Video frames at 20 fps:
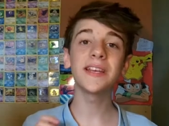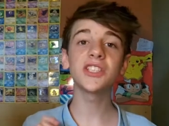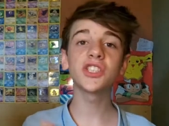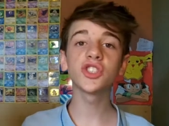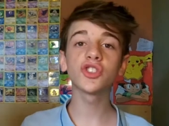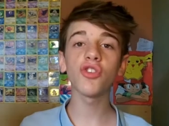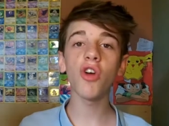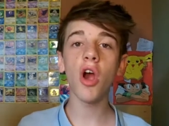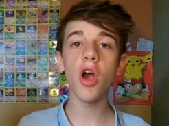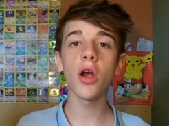
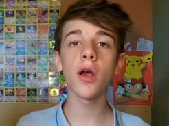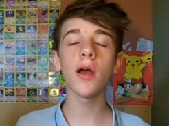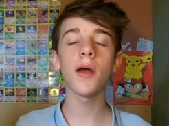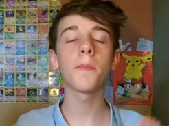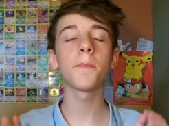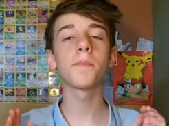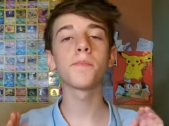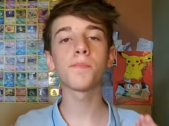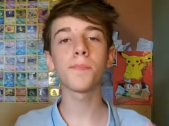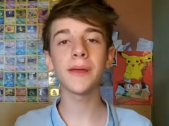strong,
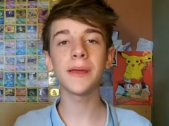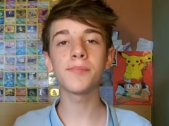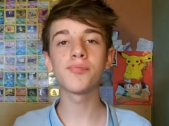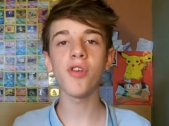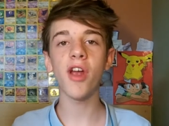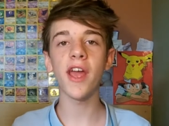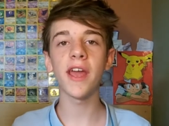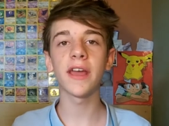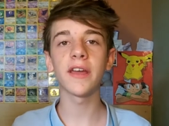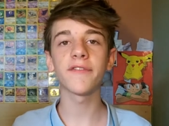be
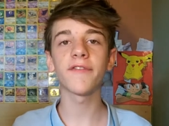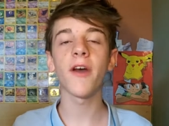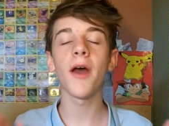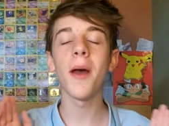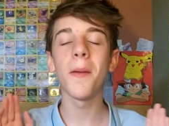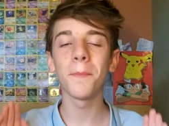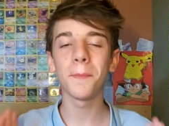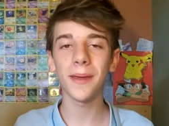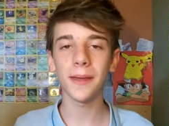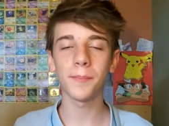brave,
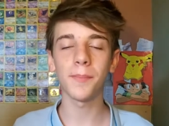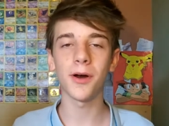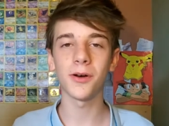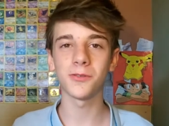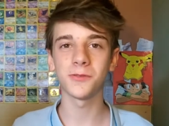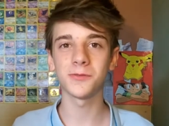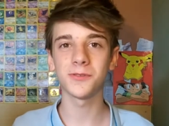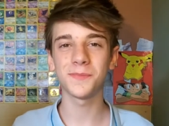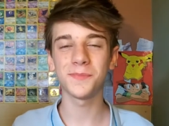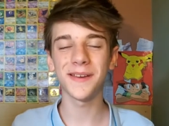and be
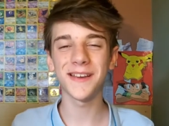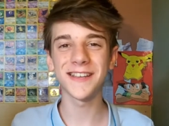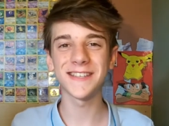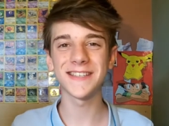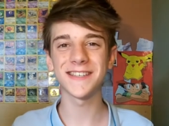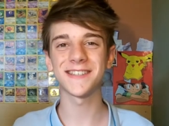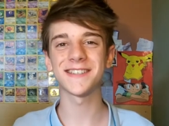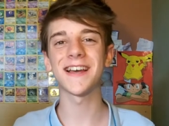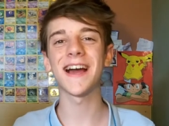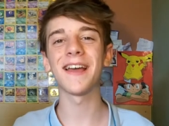bold because
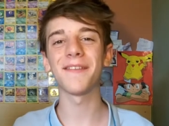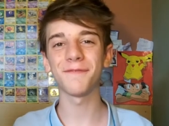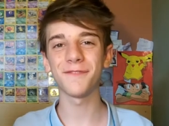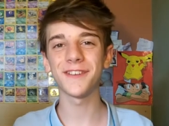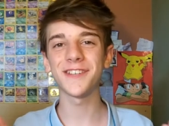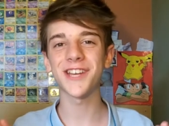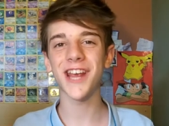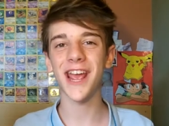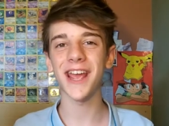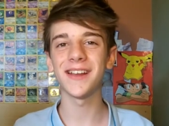it's time for
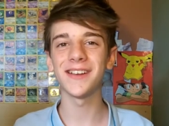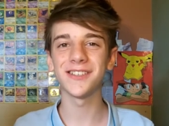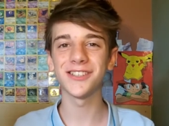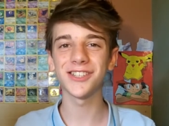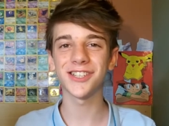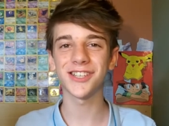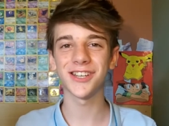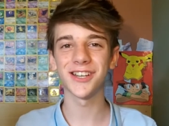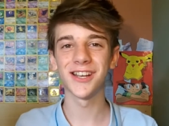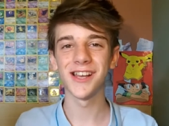
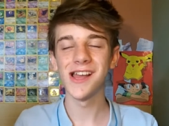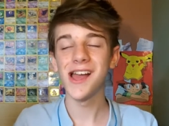change.